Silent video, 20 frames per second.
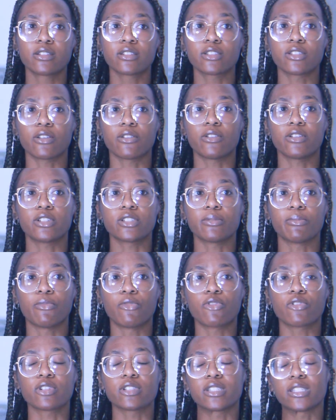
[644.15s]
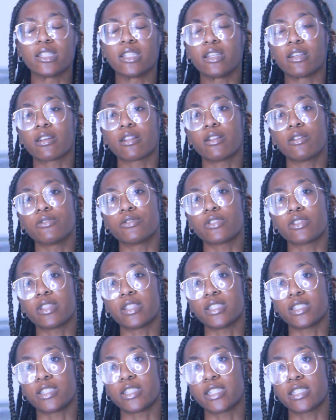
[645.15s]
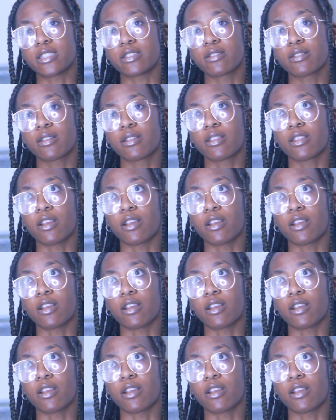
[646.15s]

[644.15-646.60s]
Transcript: So there's more to the enclosure than just